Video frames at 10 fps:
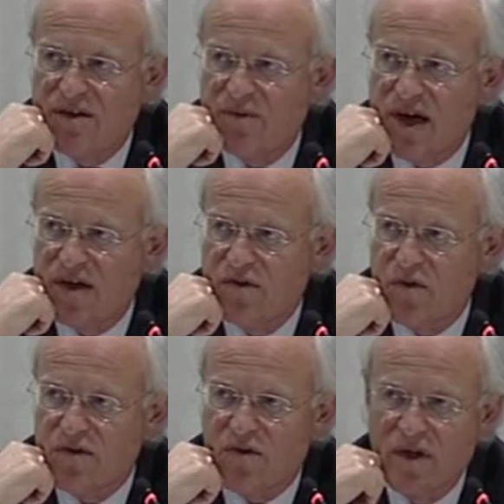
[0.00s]
Iran and
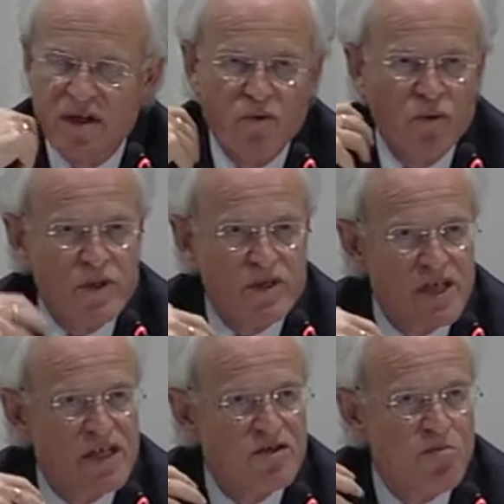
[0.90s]
North Korea that would
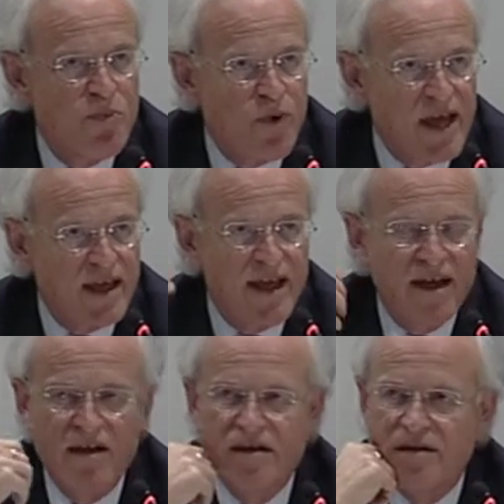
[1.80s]
seek to break
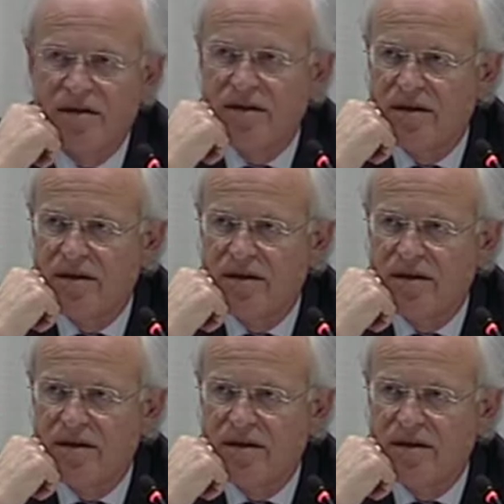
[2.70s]
out